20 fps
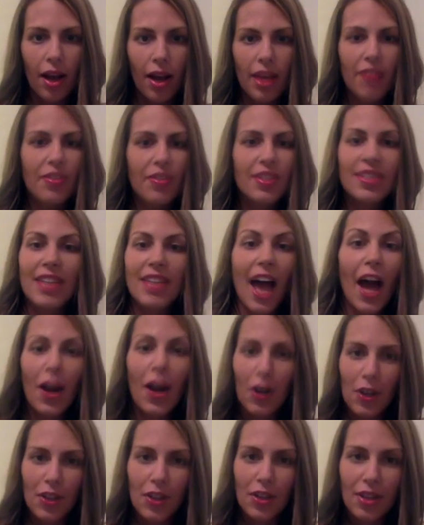Even
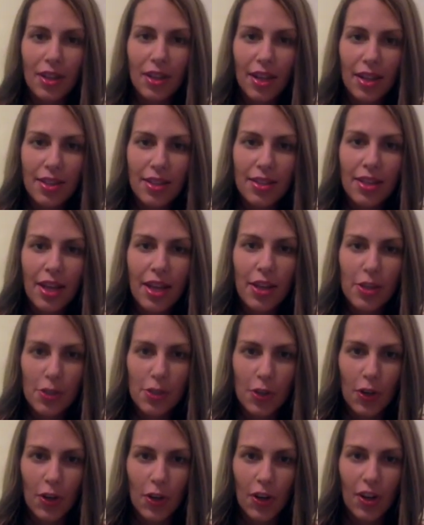Saturn is
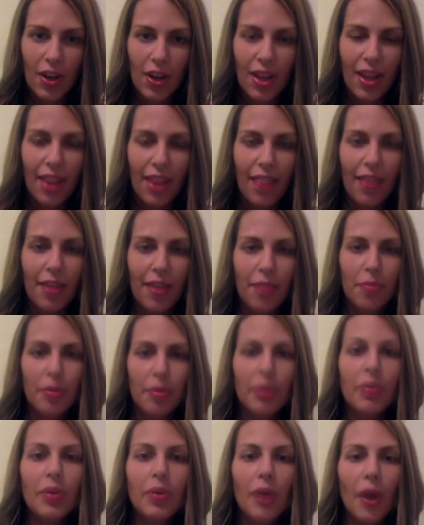nicer than
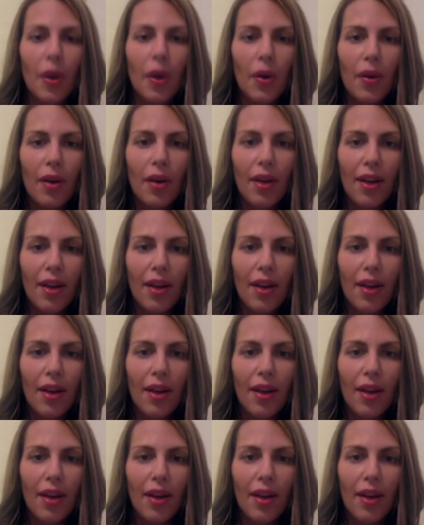Pluto.